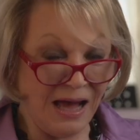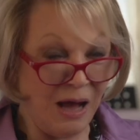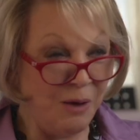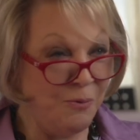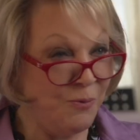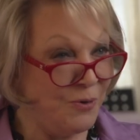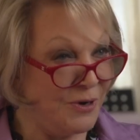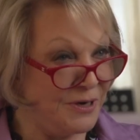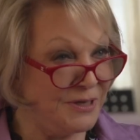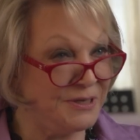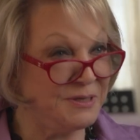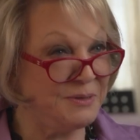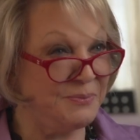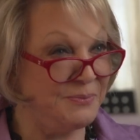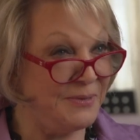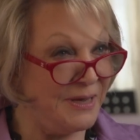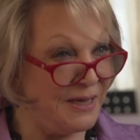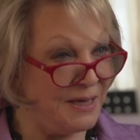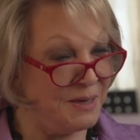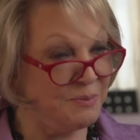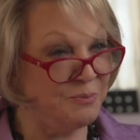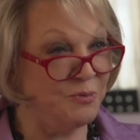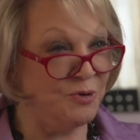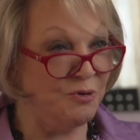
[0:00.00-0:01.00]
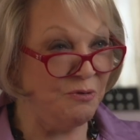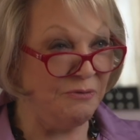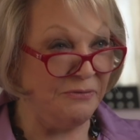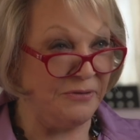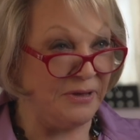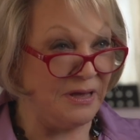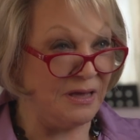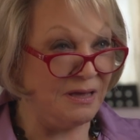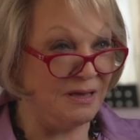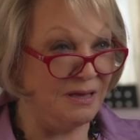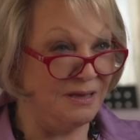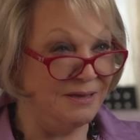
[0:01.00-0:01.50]
I wanted to make a
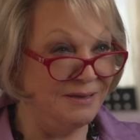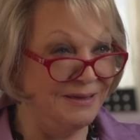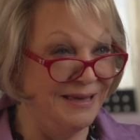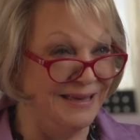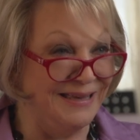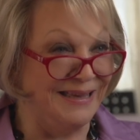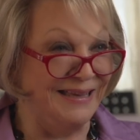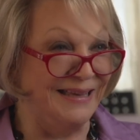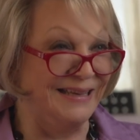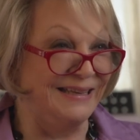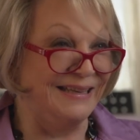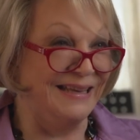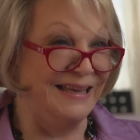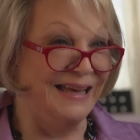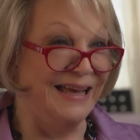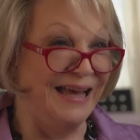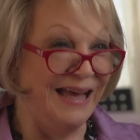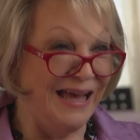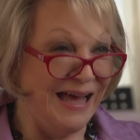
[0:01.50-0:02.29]
movie. Mm-hmm.